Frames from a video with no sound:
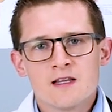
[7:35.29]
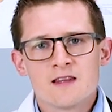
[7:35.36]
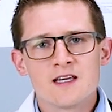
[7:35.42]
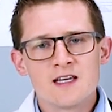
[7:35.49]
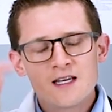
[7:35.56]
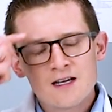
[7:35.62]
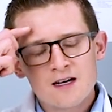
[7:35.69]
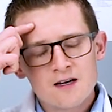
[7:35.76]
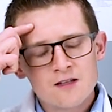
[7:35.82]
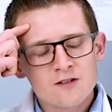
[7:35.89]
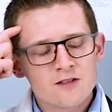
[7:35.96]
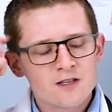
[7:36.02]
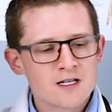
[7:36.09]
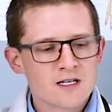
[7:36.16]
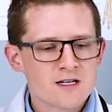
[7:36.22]
The
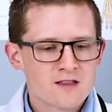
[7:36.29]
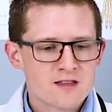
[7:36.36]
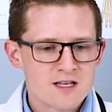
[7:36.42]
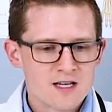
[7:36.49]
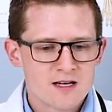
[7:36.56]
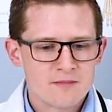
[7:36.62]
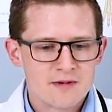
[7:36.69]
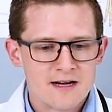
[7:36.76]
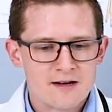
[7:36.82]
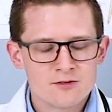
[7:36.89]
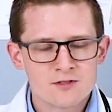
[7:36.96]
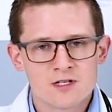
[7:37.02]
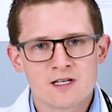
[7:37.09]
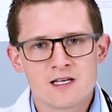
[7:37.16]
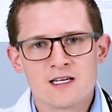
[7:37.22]
other thing to think
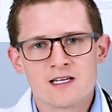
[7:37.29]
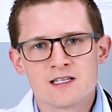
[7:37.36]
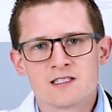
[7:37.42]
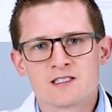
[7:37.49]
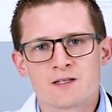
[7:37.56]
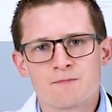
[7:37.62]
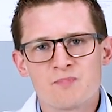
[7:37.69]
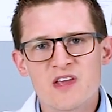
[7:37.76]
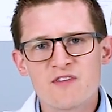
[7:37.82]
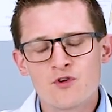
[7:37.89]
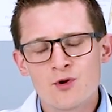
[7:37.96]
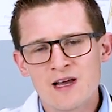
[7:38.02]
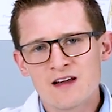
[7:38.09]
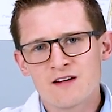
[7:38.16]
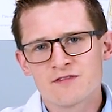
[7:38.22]
about is if
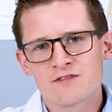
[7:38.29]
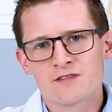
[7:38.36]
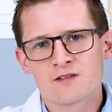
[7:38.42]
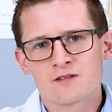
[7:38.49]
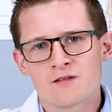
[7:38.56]
you have